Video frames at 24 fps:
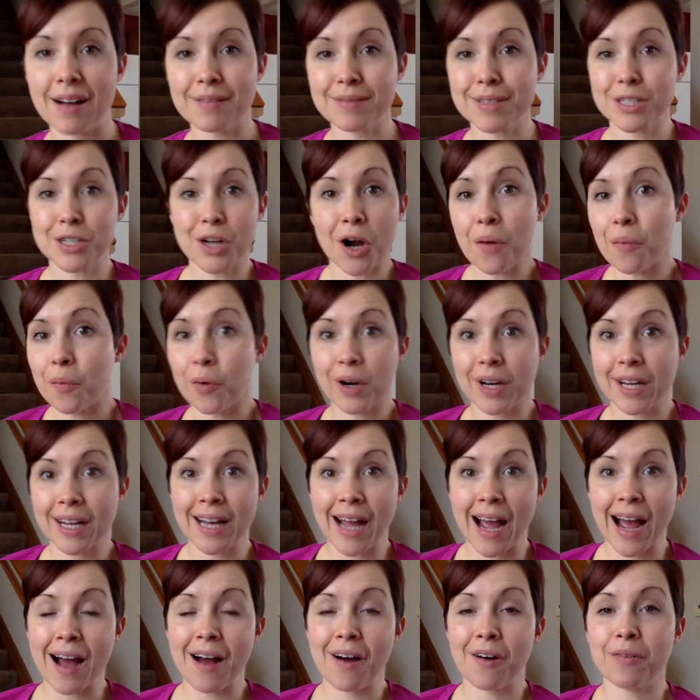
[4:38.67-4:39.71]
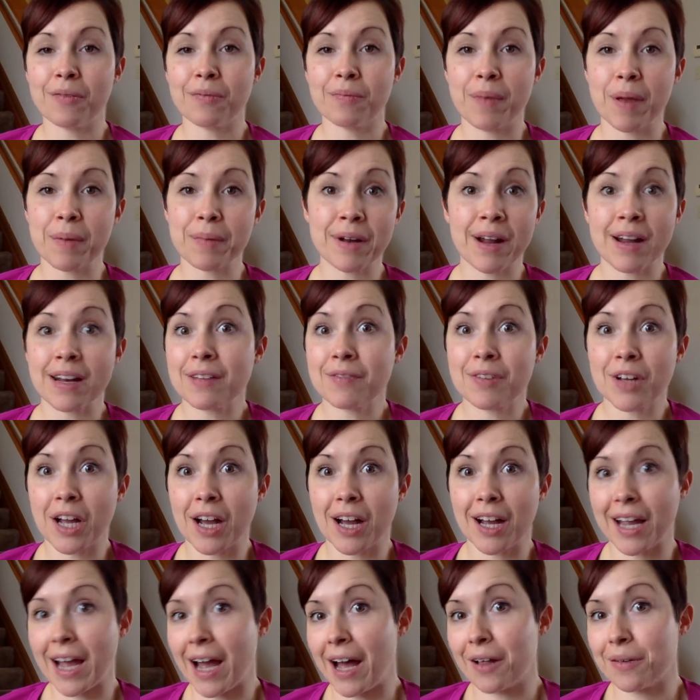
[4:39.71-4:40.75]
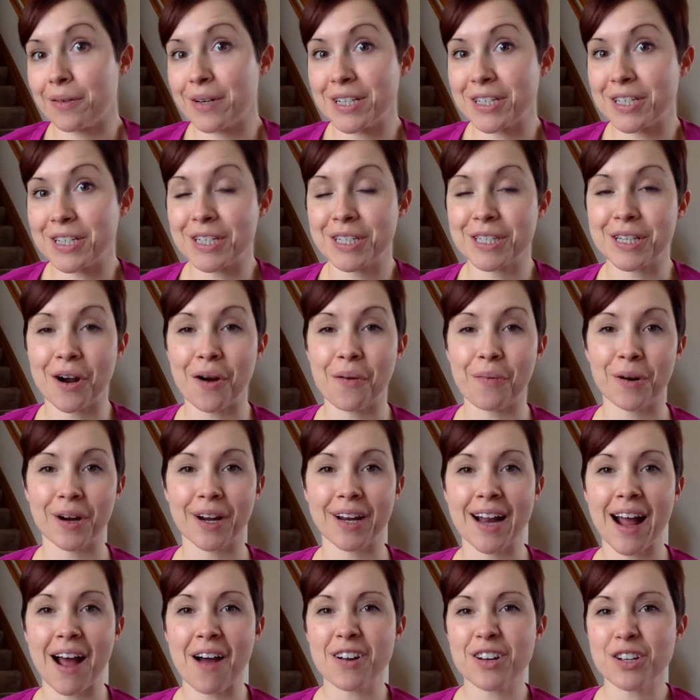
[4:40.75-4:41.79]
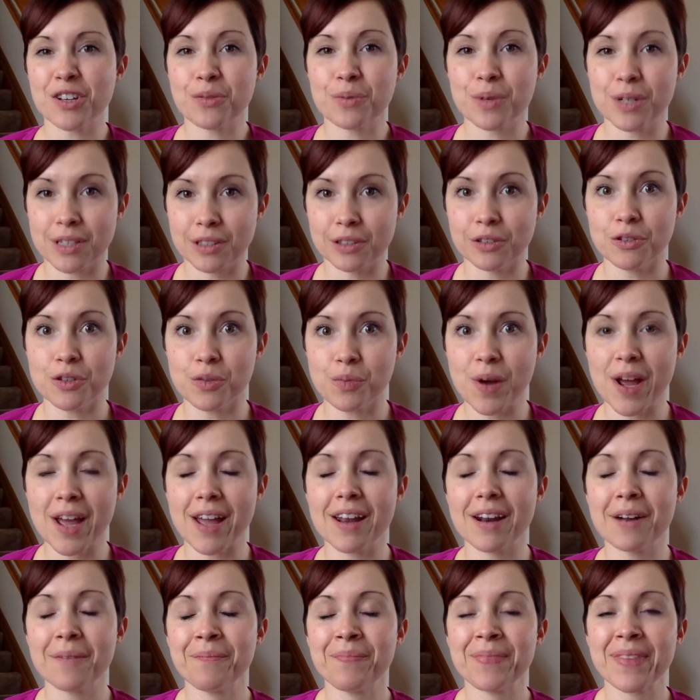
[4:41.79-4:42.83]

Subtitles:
start working out, maybe not even cut calories, just start working out, and you would lose weight.